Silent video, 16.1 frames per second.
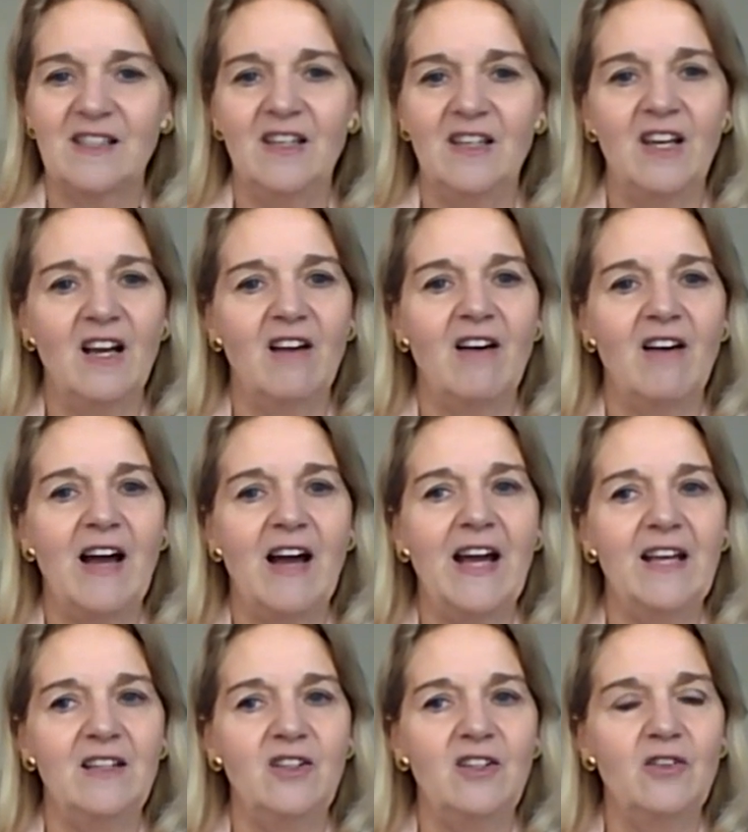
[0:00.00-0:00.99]

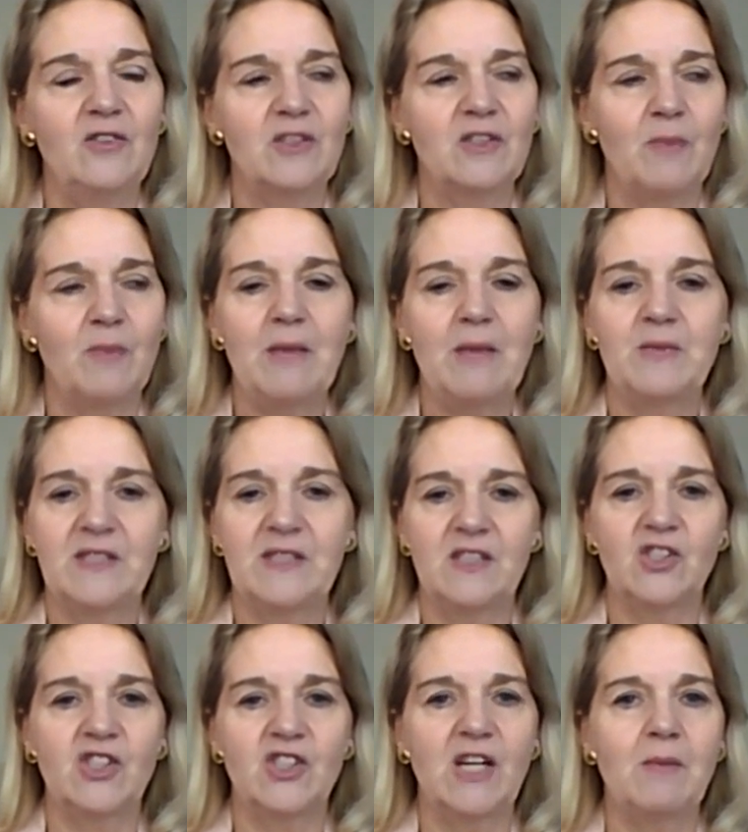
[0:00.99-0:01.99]
I used my
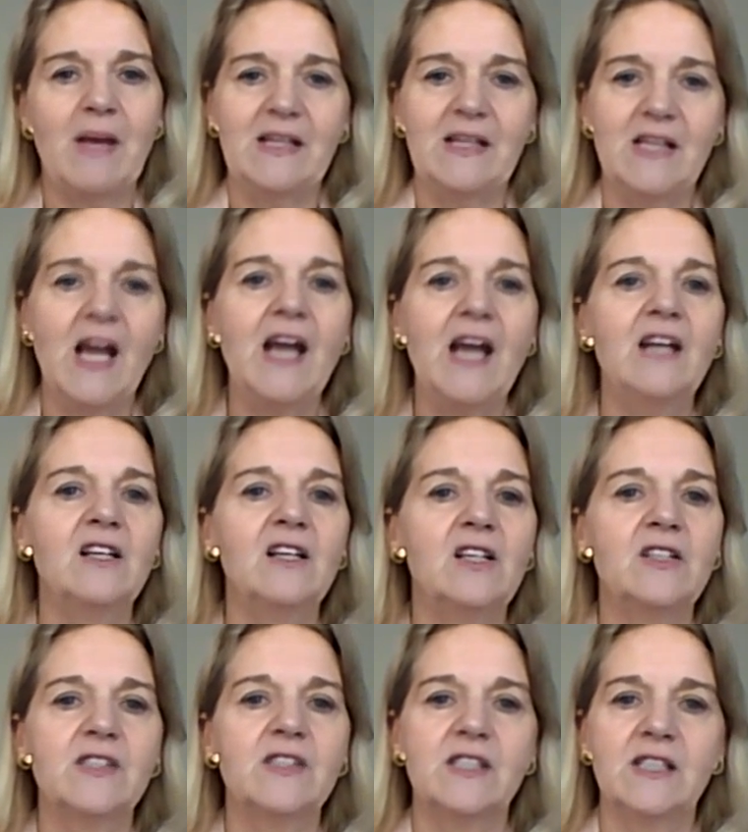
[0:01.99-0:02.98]
position and my
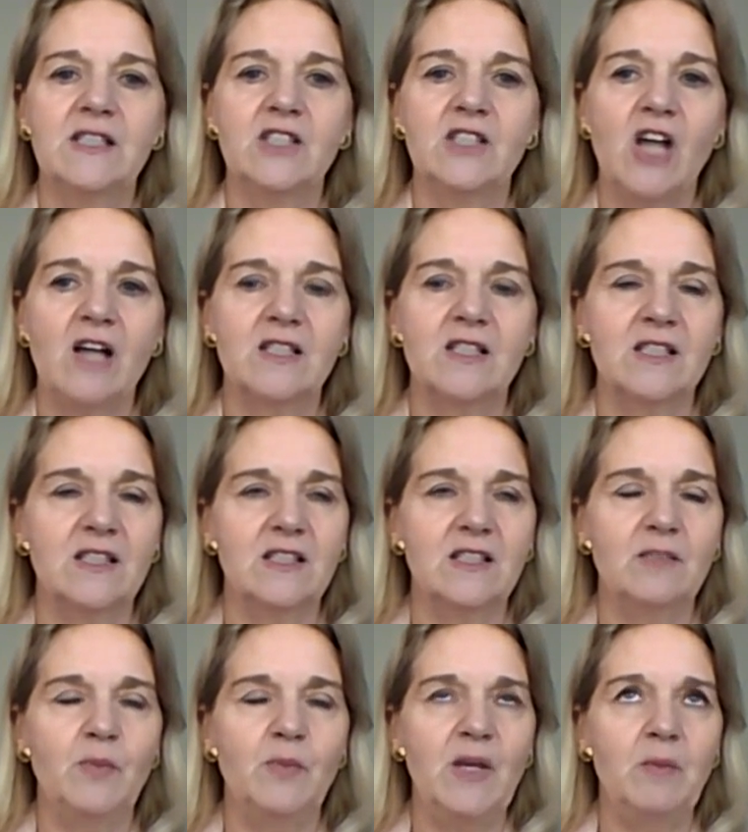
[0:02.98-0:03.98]
title to talk
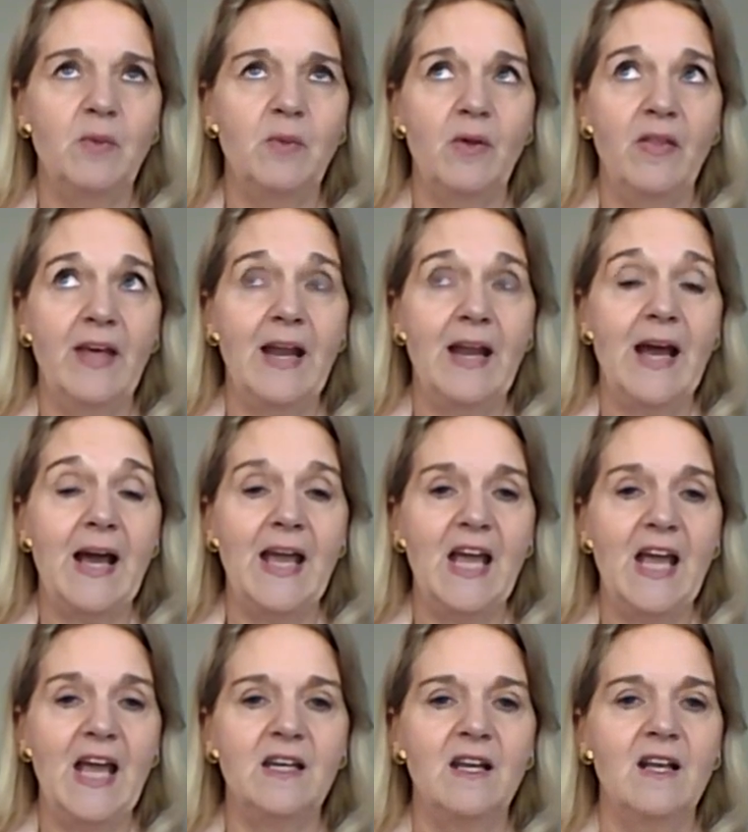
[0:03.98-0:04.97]
to people that I
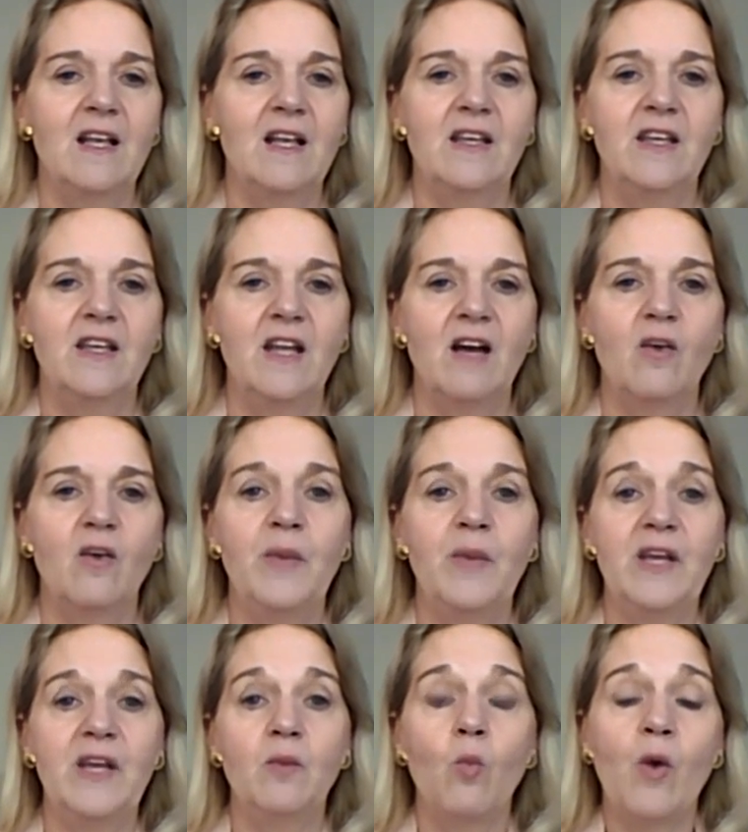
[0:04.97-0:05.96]
had,
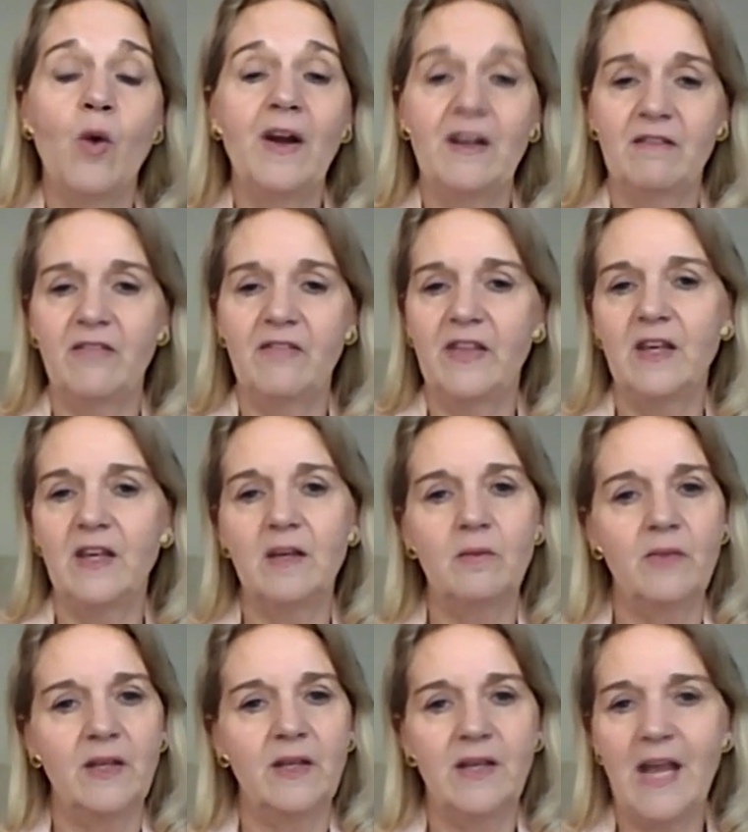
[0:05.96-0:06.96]
been one of
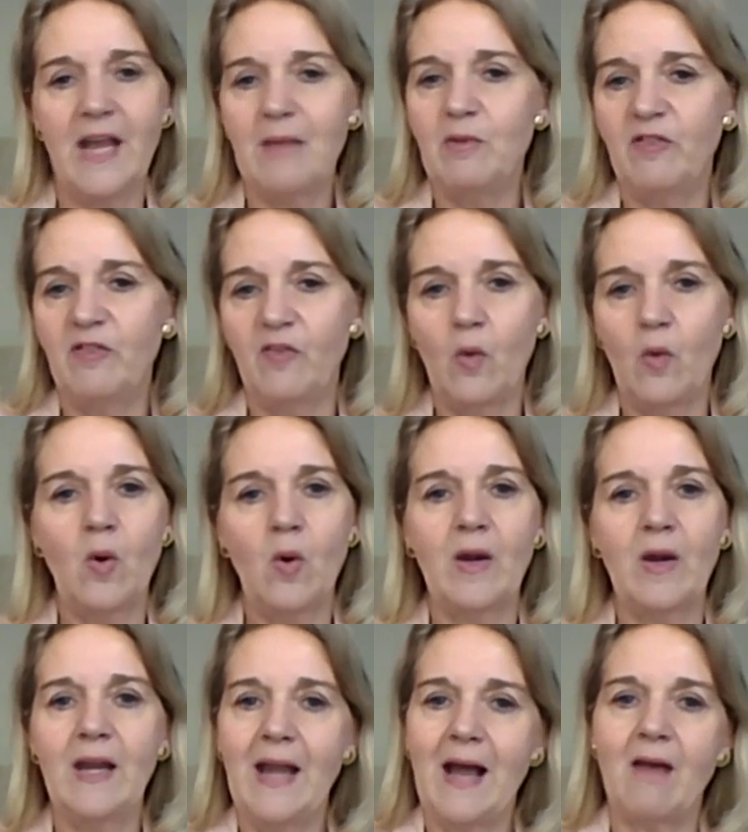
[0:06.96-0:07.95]
them the day
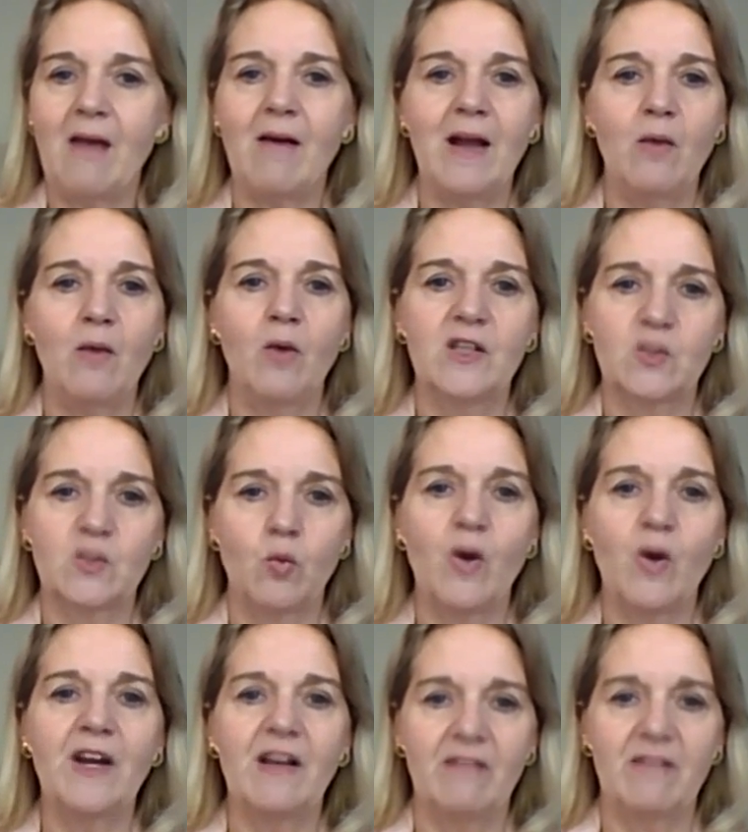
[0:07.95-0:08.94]
before, and now I was
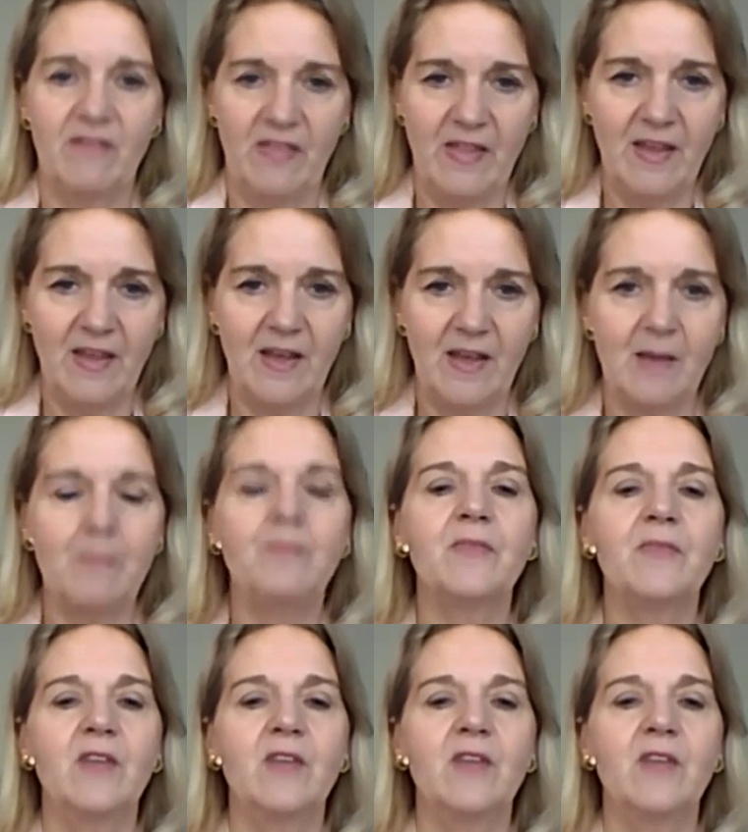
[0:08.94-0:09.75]
one of them,